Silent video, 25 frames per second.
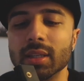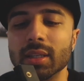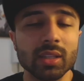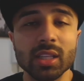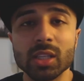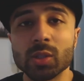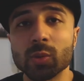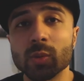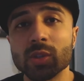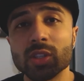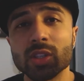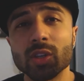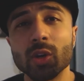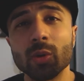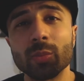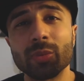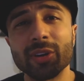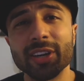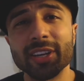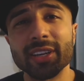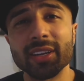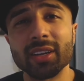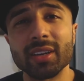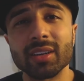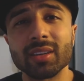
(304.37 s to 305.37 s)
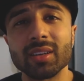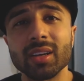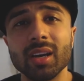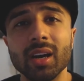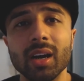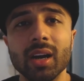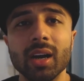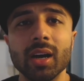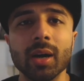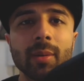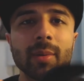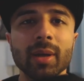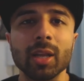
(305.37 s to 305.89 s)
This one's a no-brainer.
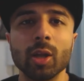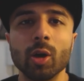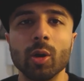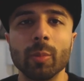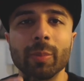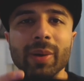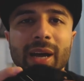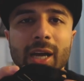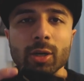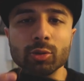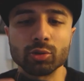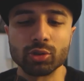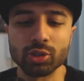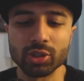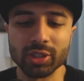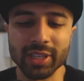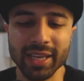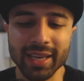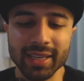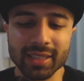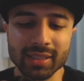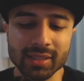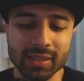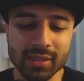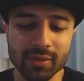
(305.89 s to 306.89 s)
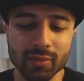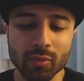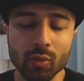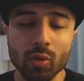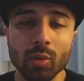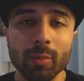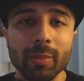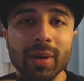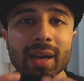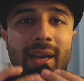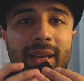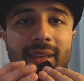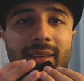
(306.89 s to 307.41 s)
A little pouch case for
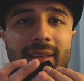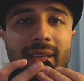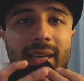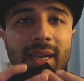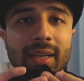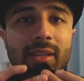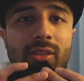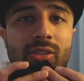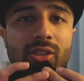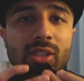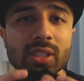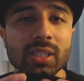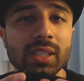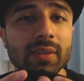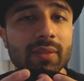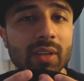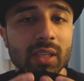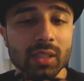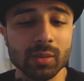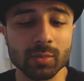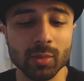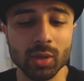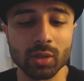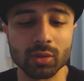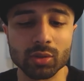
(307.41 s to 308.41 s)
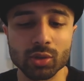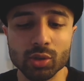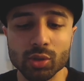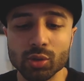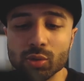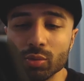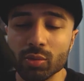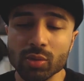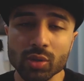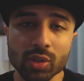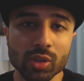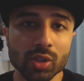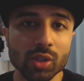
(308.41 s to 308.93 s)
my Canon G7X Mark
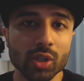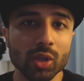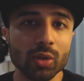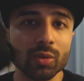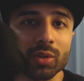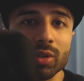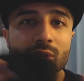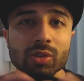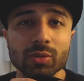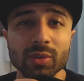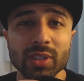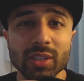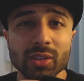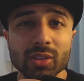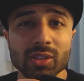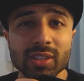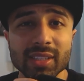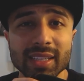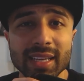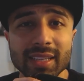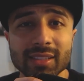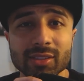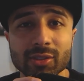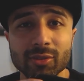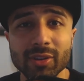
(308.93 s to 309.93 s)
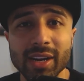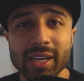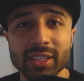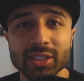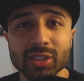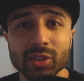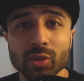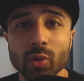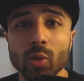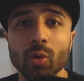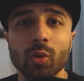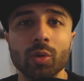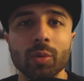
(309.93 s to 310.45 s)
II, so the screen doesn't get
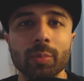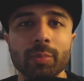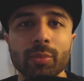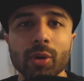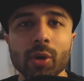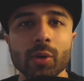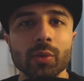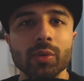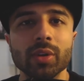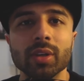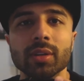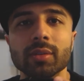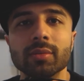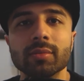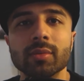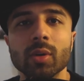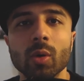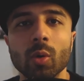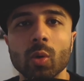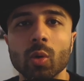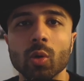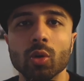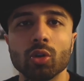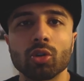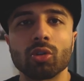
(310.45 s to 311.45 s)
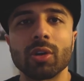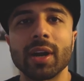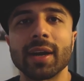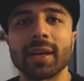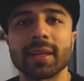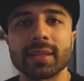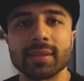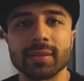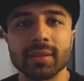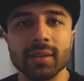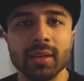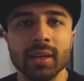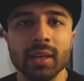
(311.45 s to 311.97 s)
scratched or broken or
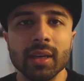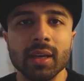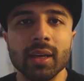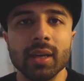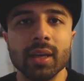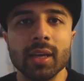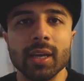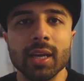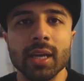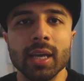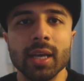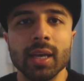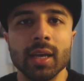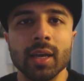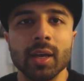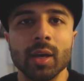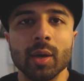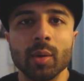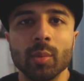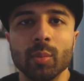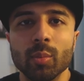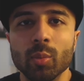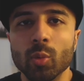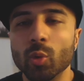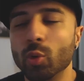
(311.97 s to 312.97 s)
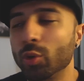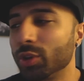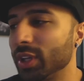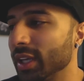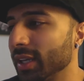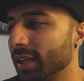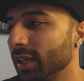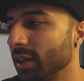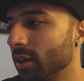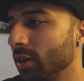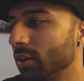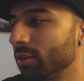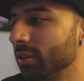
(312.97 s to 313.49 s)
cracked more
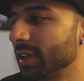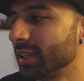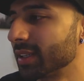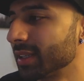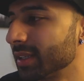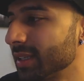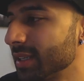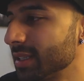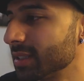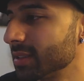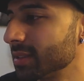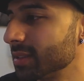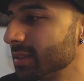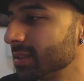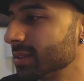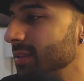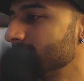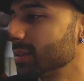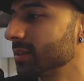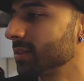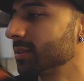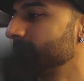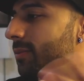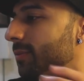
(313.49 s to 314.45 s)
than it already is.